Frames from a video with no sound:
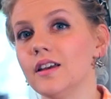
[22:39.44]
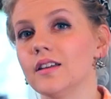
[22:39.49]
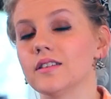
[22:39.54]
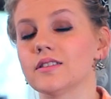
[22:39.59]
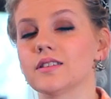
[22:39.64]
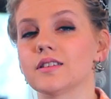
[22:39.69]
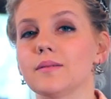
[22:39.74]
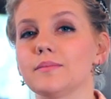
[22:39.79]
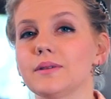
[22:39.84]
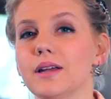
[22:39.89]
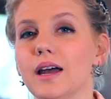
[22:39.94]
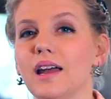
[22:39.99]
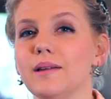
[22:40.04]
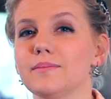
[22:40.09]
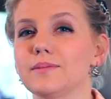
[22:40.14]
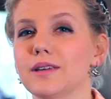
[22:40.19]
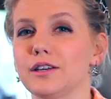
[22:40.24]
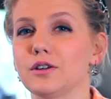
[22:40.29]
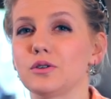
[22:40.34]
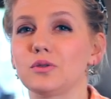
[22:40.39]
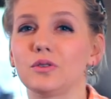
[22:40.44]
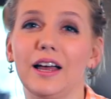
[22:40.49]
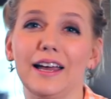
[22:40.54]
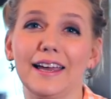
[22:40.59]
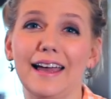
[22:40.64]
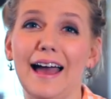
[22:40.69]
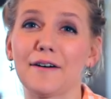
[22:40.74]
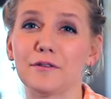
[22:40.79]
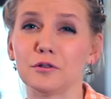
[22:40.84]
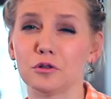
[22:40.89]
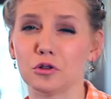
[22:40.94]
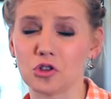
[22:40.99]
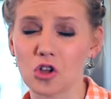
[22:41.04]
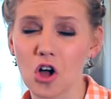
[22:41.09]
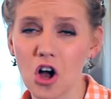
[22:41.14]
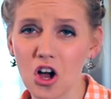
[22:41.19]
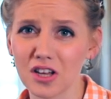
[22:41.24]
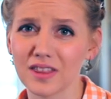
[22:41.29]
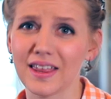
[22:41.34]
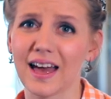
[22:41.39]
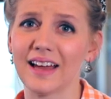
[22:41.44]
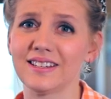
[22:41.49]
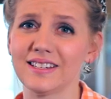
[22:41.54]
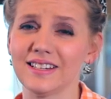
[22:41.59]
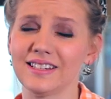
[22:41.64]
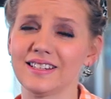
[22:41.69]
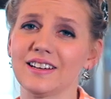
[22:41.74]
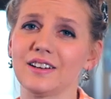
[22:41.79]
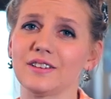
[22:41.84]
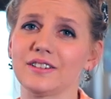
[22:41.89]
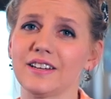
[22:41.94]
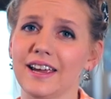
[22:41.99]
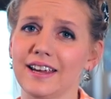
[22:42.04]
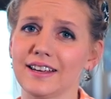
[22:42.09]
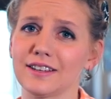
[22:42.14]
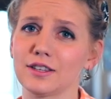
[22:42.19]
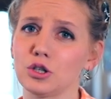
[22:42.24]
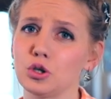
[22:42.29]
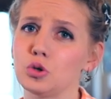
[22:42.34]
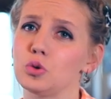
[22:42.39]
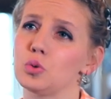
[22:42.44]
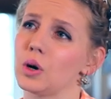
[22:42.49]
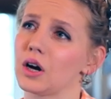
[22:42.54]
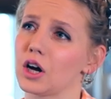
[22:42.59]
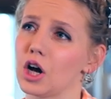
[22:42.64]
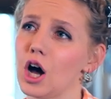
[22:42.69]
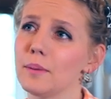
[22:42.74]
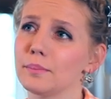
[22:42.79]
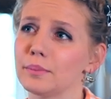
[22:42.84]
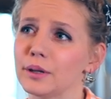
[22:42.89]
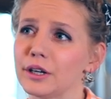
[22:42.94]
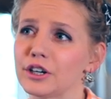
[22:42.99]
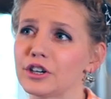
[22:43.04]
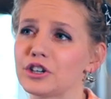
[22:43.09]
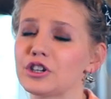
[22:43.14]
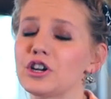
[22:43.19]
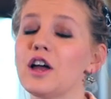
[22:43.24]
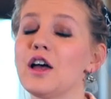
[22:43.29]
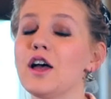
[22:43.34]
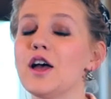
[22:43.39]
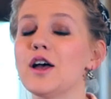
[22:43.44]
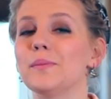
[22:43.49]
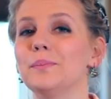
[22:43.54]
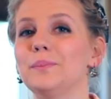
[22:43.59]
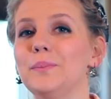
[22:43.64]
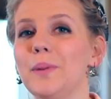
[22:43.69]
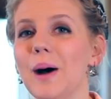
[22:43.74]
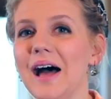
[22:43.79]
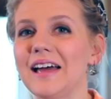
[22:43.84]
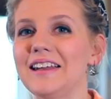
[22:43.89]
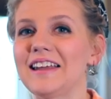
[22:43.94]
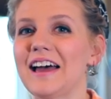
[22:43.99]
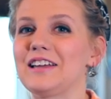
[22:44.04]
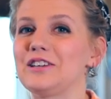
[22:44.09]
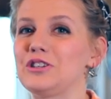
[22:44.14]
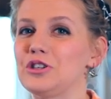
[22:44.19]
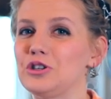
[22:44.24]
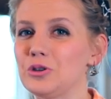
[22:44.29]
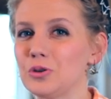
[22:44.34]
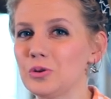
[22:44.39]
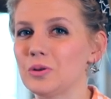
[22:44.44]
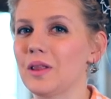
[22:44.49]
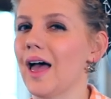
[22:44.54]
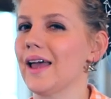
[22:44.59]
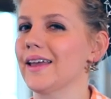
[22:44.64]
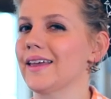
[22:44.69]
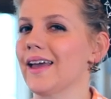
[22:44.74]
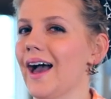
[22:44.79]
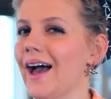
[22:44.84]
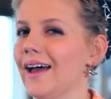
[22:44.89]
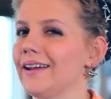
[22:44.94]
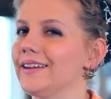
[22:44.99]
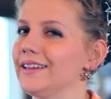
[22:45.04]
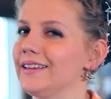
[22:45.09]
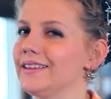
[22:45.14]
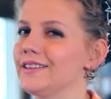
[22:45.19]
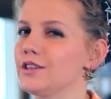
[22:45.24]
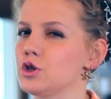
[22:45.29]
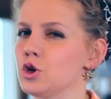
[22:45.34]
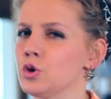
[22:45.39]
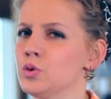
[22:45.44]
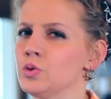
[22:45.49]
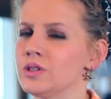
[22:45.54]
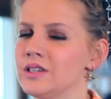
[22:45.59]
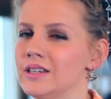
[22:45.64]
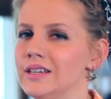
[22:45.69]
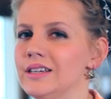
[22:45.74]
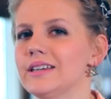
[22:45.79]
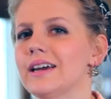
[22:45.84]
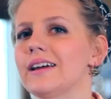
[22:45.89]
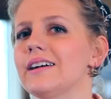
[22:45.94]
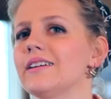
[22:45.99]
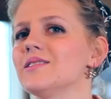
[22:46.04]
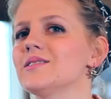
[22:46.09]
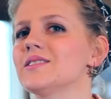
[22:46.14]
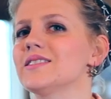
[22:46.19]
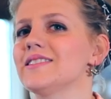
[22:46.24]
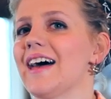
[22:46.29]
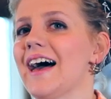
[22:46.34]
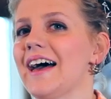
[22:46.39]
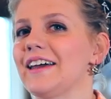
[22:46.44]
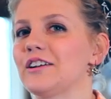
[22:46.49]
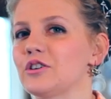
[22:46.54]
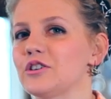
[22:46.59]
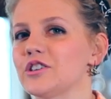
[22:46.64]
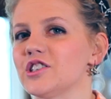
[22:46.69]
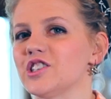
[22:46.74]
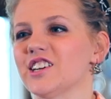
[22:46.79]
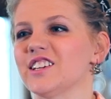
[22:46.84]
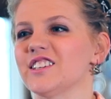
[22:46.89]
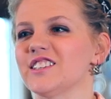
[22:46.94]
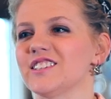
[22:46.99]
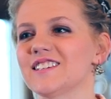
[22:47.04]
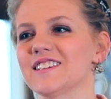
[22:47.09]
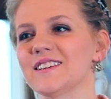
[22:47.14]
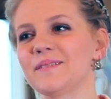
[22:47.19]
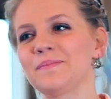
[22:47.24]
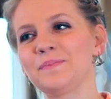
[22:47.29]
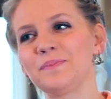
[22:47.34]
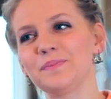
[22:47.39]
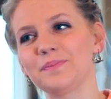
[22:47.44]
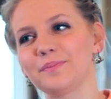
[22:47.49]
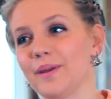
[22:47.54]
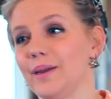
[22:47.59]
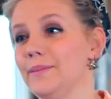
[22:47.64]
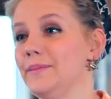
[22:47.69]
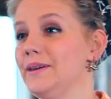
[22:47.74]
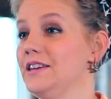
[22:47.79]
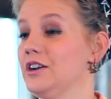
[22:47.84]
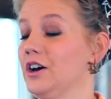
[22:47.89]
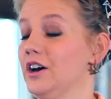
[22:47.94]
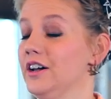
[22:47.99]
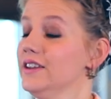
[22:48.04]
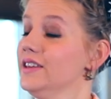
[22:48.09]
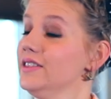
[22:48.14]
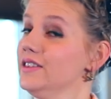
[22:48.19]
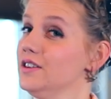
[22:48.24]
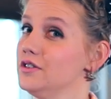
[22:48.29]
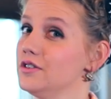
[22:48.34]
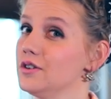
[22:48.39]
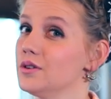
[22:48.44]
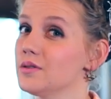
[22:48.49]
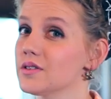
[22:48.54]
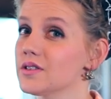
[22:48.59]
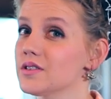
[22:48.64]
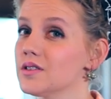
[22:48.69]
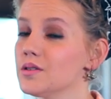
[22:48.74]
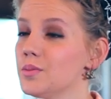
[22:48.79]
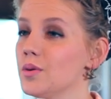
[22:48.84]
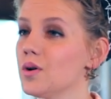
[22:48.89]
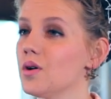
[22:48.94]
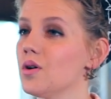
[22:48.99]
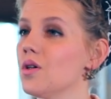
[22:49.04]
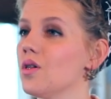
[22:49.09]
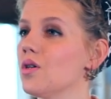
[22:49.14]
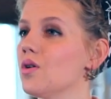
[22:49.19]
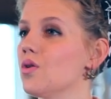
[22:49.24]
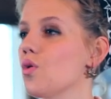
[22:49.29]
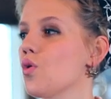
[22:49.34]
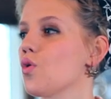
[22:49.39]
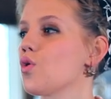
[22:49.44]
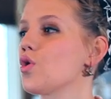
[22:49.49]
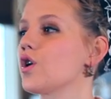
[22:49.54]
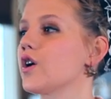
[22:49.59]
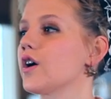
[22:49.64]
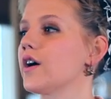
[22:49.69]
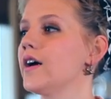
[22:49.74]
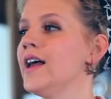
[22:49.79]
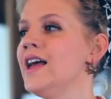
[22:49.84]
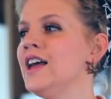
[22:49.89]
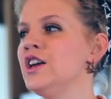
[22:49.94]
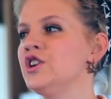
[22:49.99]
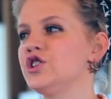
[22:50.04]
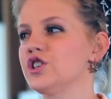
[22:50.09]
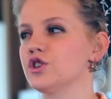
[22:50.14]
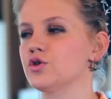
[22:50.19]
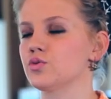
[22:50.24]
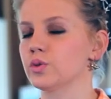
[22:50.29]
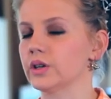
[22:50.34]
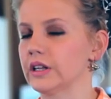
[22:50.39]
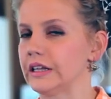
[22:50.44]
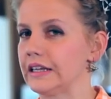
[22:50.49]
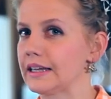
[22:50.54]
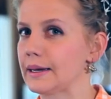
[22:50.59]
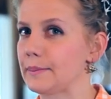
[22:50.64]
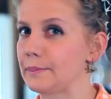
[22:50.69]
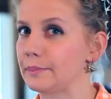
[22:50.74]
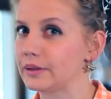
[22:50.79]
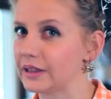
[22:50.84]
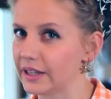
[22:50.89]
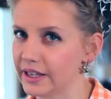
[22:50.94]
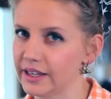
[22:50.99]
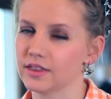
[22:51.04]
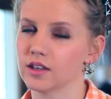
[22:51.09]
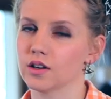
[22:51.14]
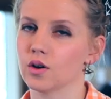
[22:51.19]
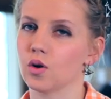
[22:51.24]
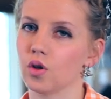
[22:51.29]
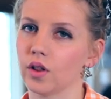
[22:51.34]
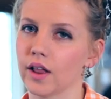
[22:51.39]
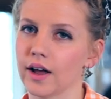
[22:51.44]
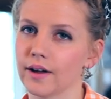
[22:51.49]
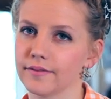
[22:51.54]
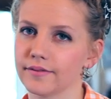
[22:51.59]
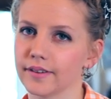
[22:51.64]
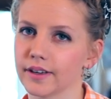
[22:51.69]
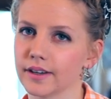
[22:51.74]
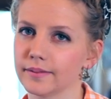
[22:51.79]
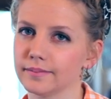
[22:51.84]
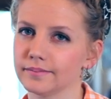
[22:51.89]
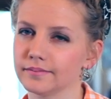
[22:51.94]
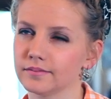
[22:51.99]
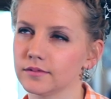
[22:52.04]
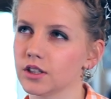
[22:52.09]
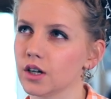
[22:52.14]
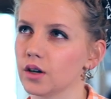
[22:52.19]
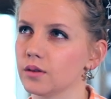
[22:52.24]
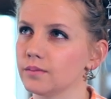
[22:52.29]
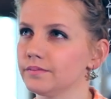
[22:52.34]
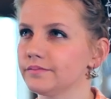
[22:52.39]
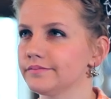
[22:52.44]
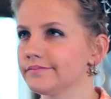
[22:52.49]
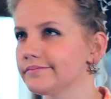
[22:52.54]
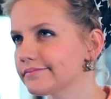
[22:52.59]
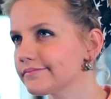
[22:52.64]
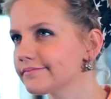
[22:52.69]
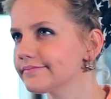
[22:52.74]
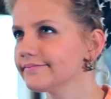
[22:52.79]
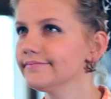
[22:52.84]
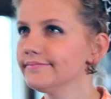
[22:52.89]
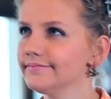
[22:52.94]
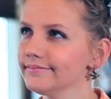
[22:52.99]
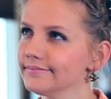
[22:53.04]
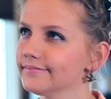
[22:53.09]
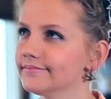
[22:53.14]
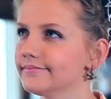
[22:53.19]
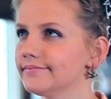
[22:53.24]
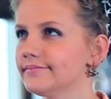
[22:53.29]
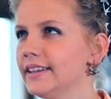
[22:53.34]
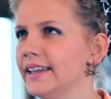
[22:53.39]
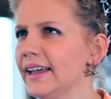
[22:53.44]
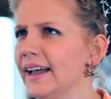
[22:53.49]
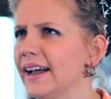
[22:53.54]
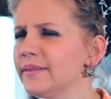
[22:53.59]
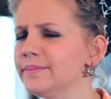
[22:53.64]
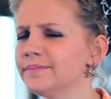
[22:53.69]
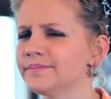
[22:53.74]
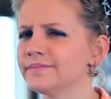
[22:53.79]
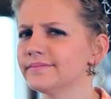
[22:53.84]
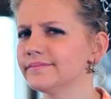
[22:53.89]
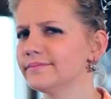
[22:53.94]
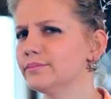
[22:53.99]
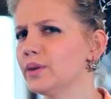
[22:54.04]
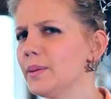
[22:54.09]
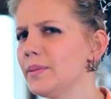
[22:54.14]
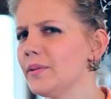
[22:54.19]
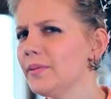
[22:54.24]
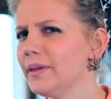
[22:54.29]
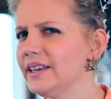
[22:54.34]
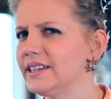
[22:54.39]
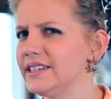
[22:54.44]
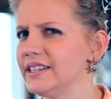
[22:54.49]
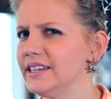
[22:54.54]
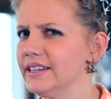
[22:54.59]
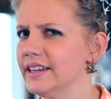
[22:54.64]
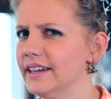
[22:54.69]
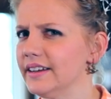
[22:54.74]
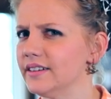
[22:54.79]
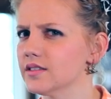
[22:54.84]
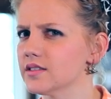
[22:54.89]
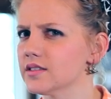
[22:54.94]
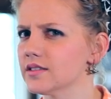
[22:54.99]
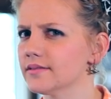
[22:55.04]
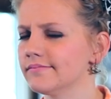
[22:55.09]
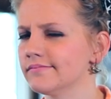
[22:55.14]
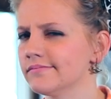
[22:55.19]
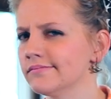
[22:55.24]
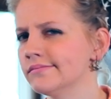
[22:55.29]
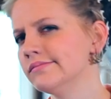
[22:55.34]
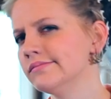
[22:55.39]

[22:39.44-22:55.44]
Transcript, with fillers: Sometimes I don't like how long that detail takes to accomplish, but I do like adding those details that are just maybe not even noticeable or just really complete the whole outfit. So yeah, probably details.